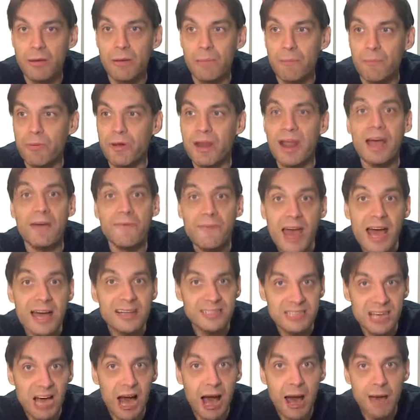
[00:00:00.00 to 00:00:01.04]
But I've had
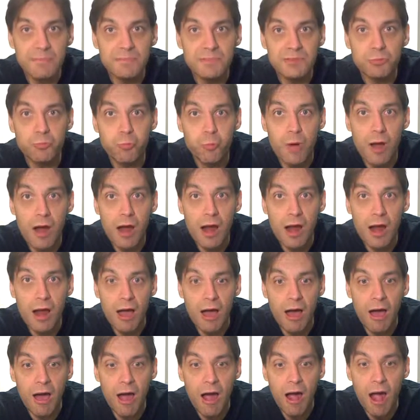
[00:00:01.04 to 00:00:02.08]
times
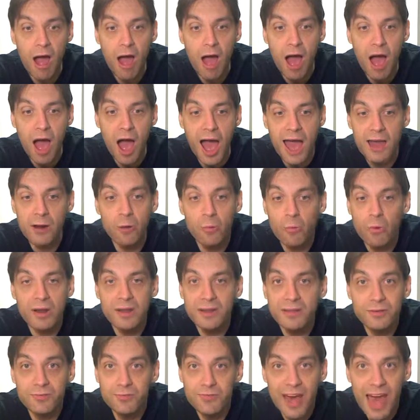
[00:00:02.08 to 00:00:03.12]
where I don't
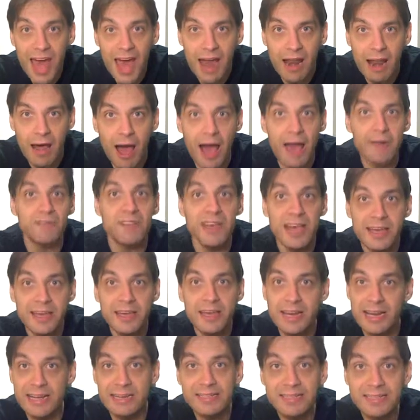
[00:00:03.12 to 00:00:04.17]
want to do that. I've taken
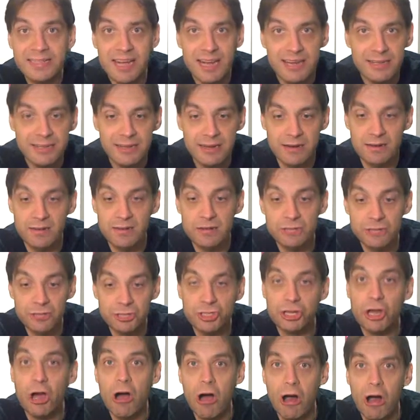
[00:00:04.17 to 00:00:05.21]
an insect in a little
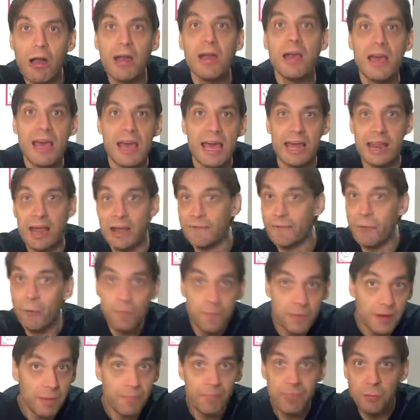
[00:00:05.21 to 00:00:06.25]
jar and I've
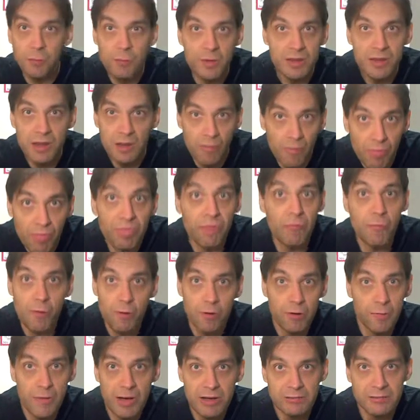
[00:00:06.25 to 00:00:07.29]
opened up the window and
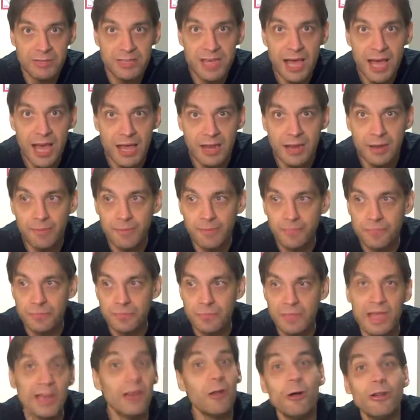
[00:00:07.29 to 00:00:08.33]
thrown him outside. And he
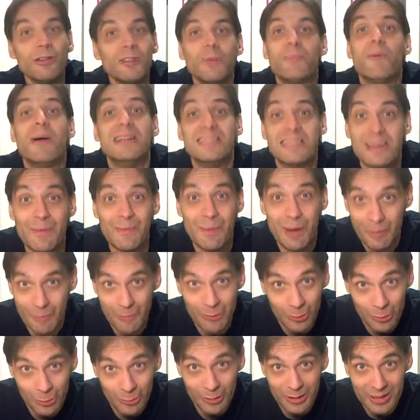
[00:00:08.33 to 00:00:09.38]
dies. It all depends on my
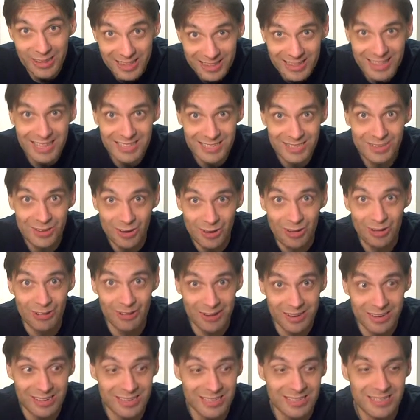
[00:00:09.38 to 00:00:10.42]
mood. That's yeah, all
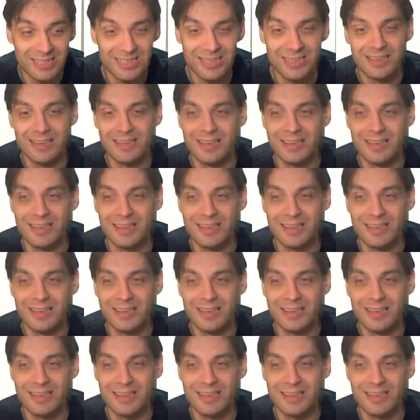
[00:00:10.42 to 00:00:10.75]
it is. It just